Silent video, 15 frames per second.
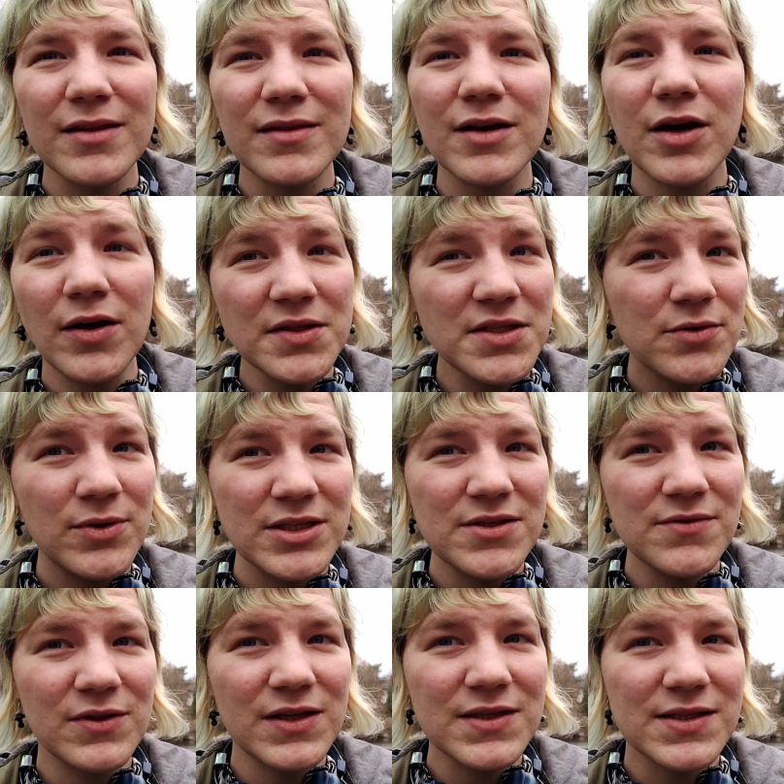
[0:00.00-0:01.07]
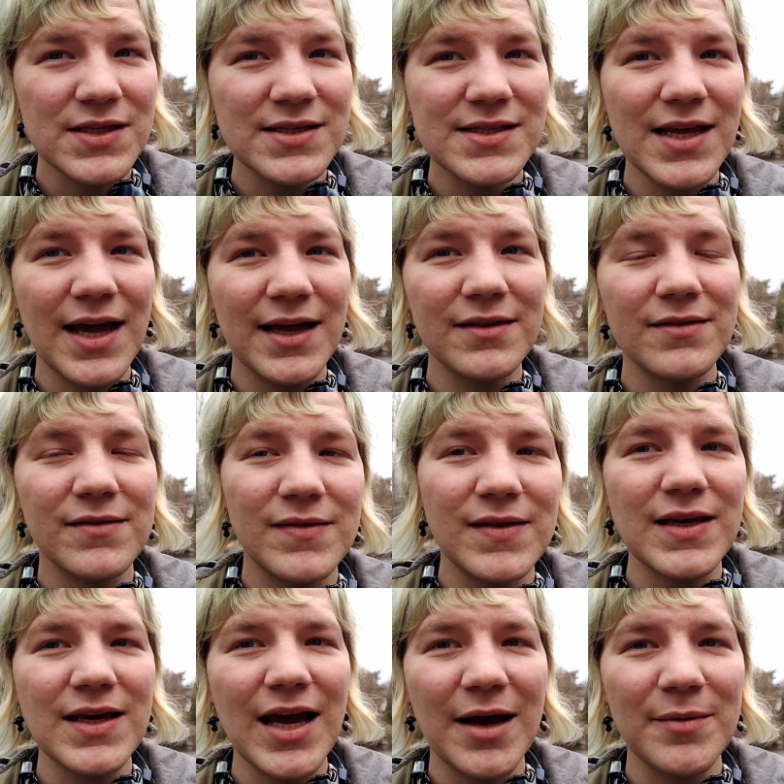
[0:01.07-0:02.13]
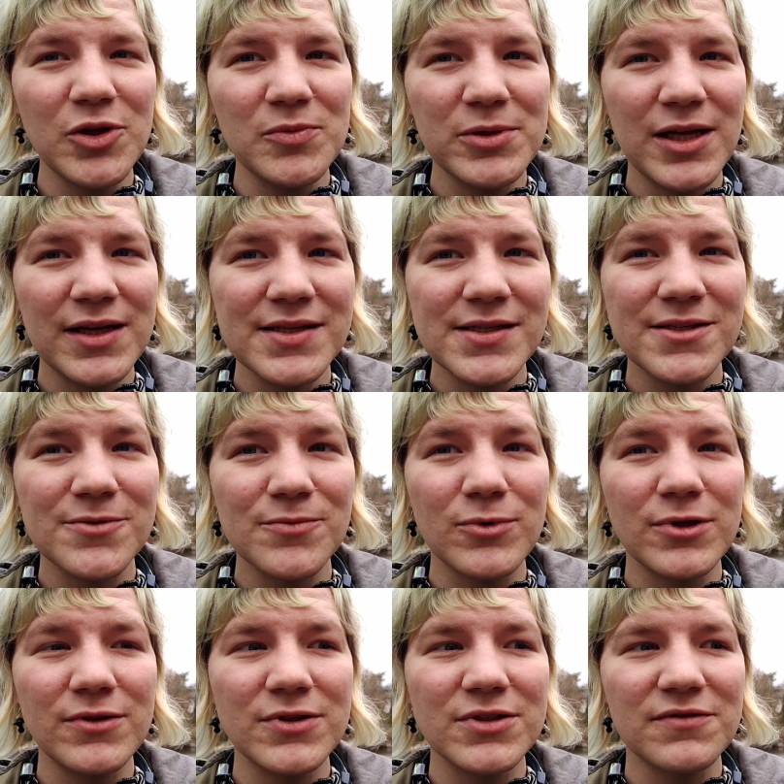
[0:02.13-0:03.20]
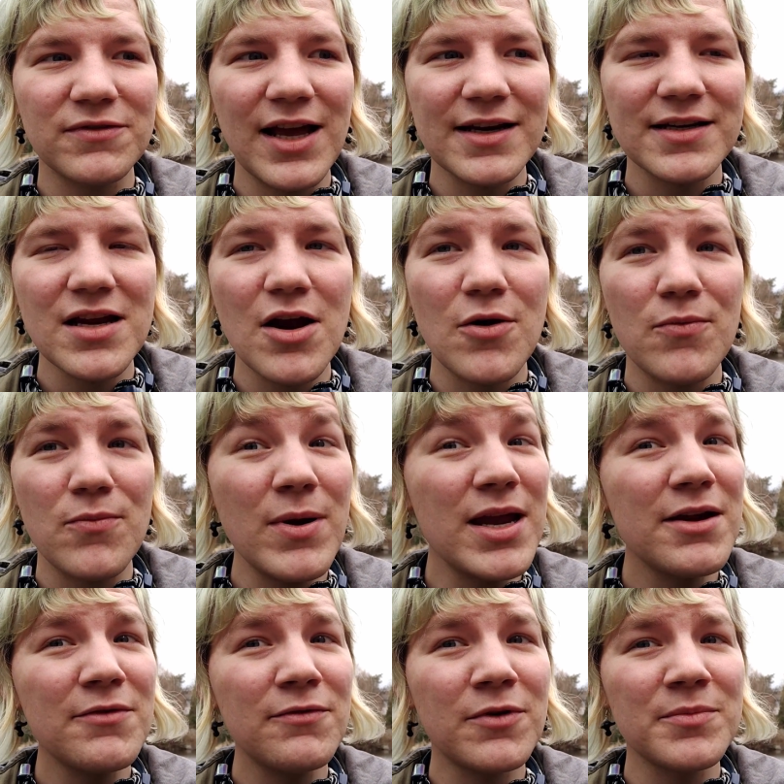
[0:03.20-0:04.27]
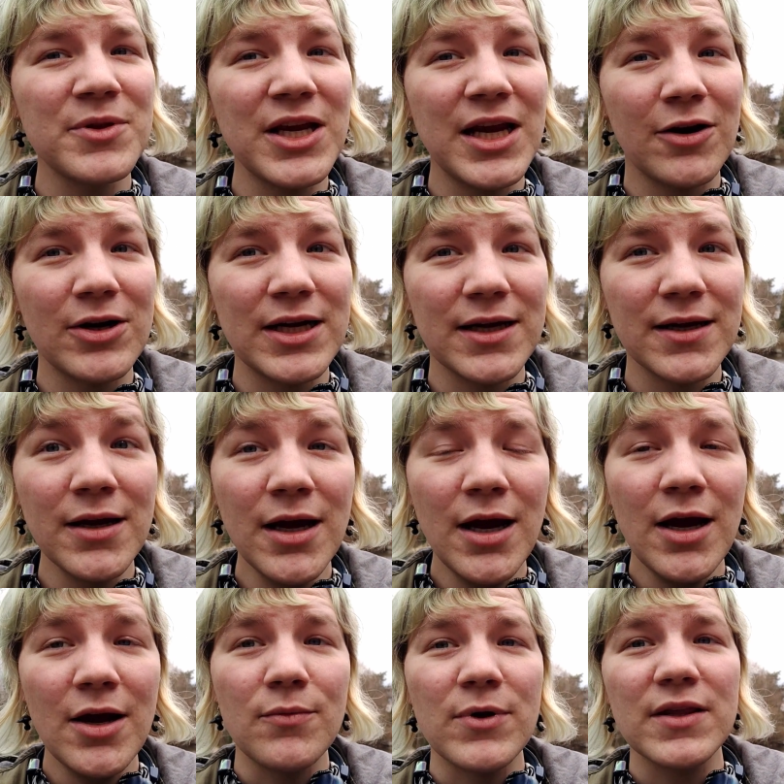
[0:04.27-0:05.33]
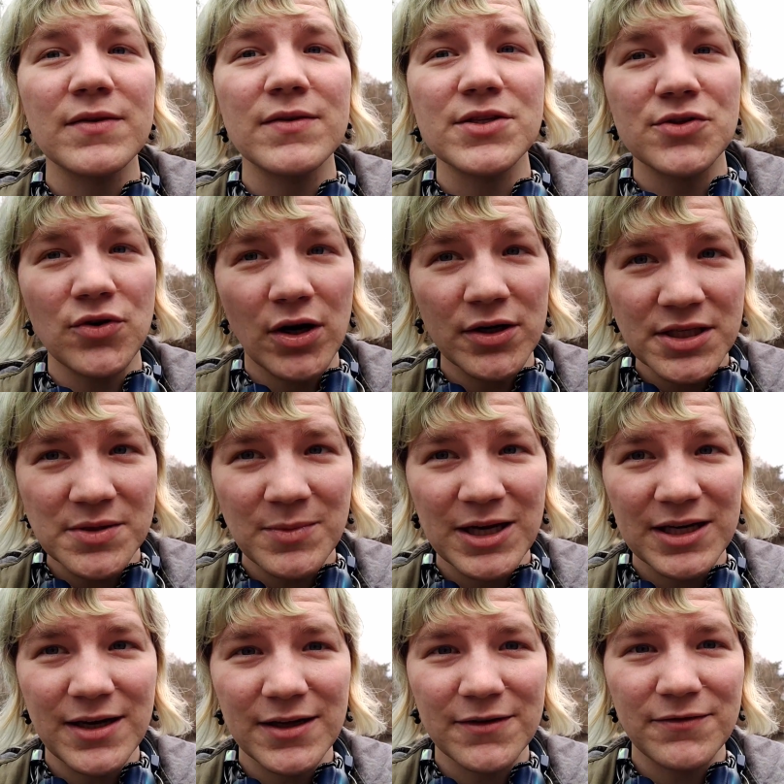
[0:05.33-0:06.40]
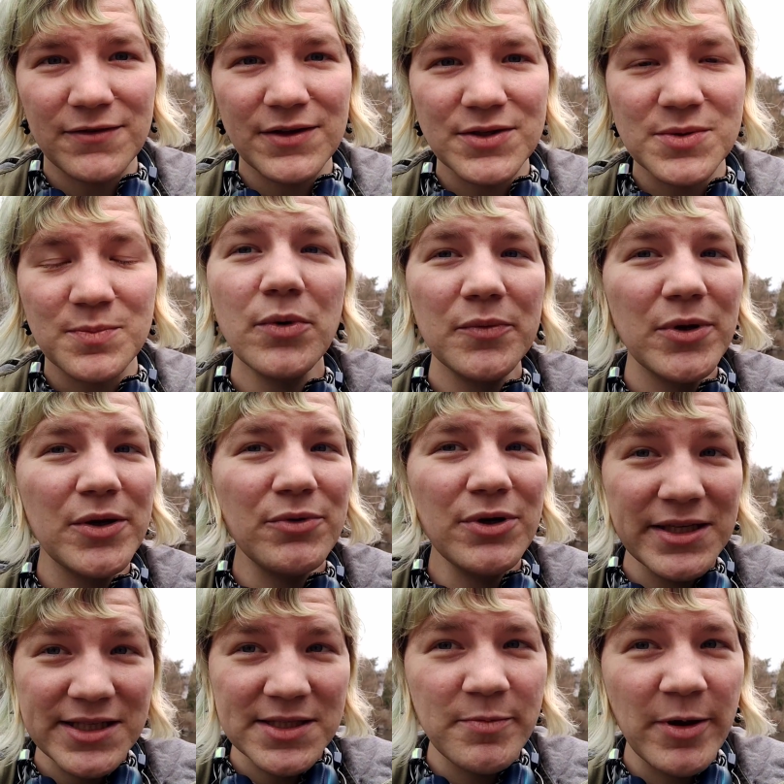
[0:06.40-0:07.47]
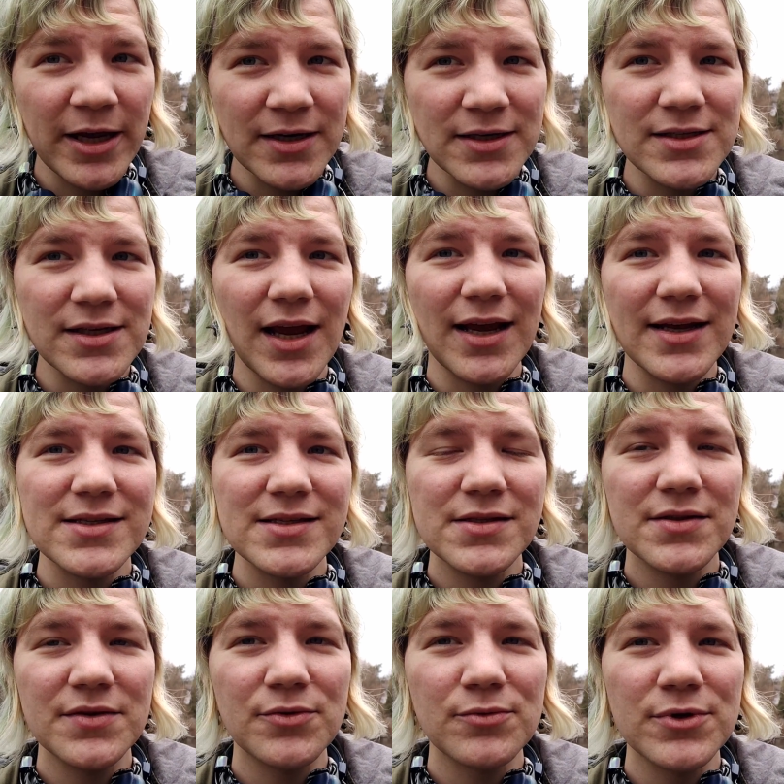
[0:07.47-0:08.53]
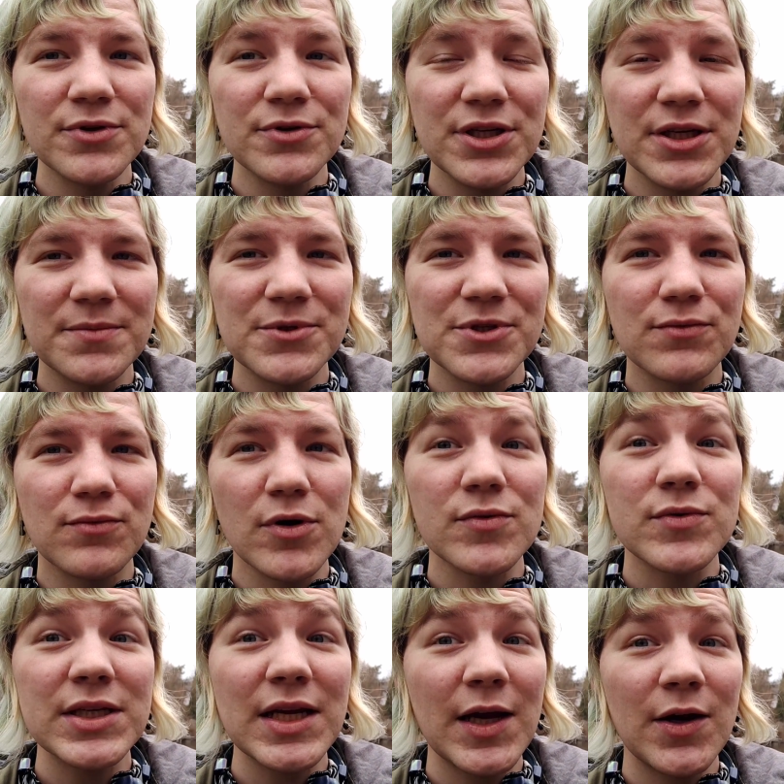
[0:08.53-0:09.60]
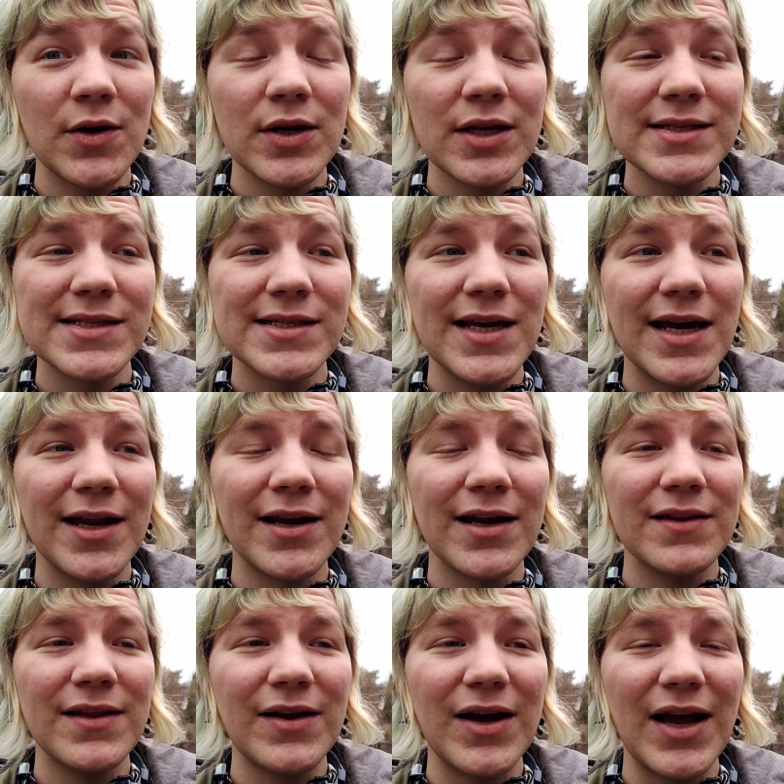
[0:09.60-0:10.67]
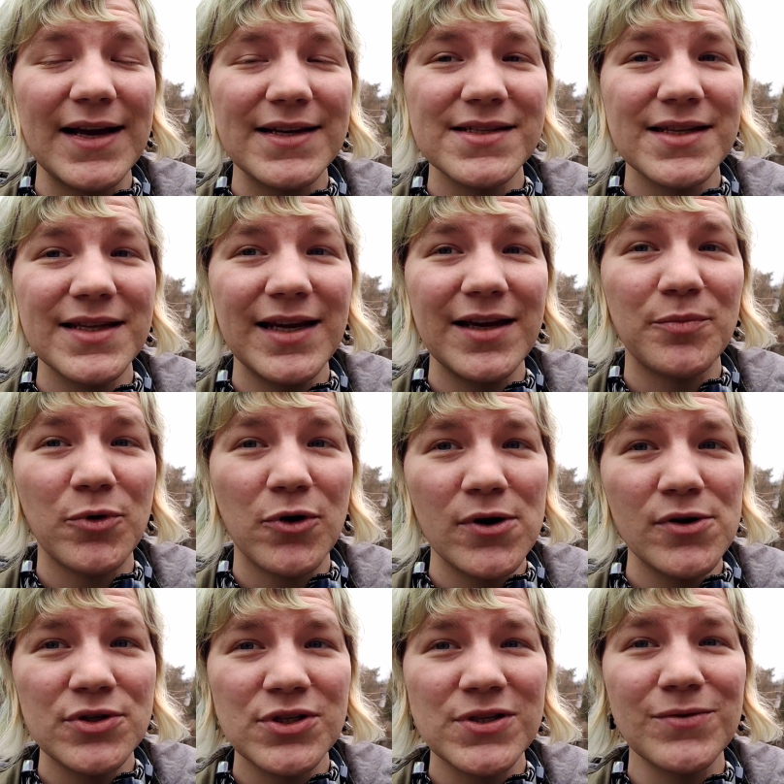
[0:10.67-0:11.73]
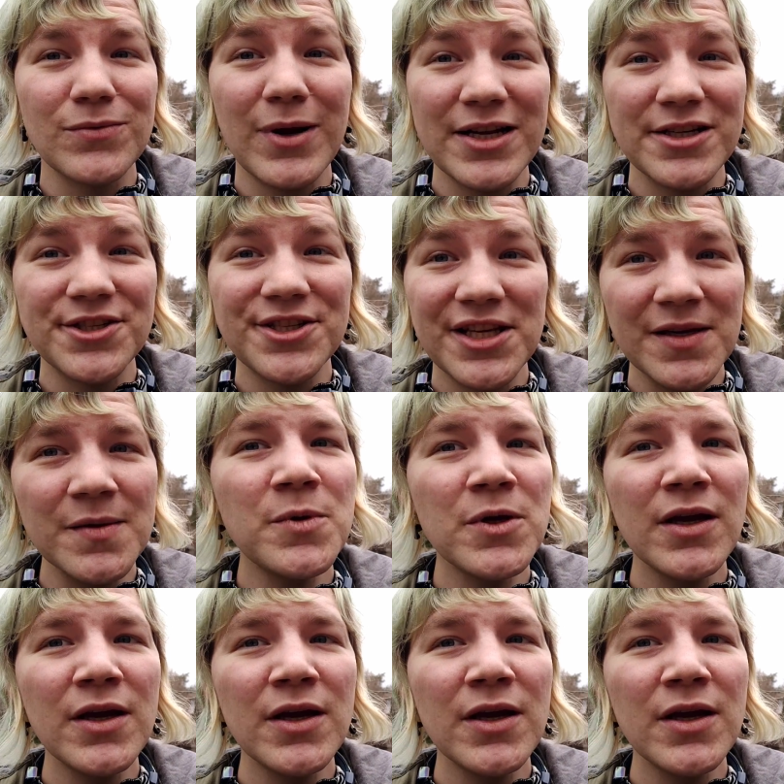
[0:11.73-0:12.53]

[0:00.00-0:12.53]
The consequence of this is that the amyloplasts will deflect away from the area with the strongest magnetic fields. What we would expect as the root tips grow down is that as they approach the wedge tip,